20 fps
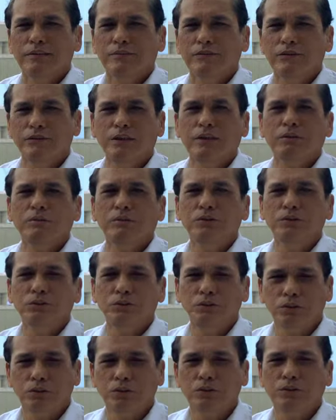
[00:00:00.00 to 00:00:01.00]
The team
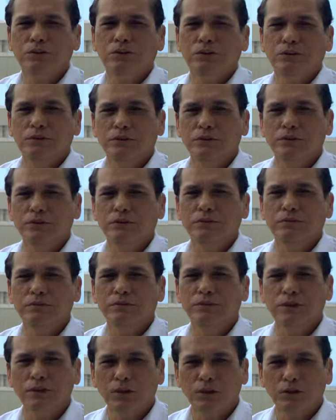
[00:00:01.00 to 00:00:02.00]
ensures
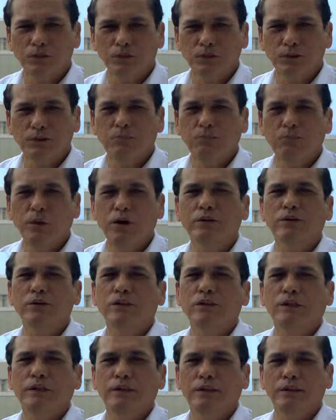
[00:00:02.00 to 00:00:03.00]
that a
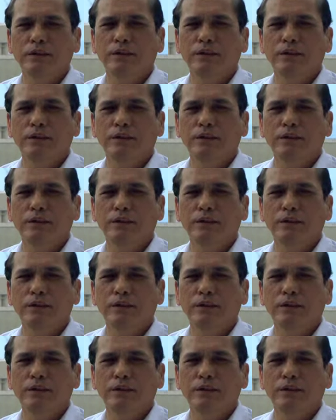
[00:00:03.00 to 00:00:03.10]
third-party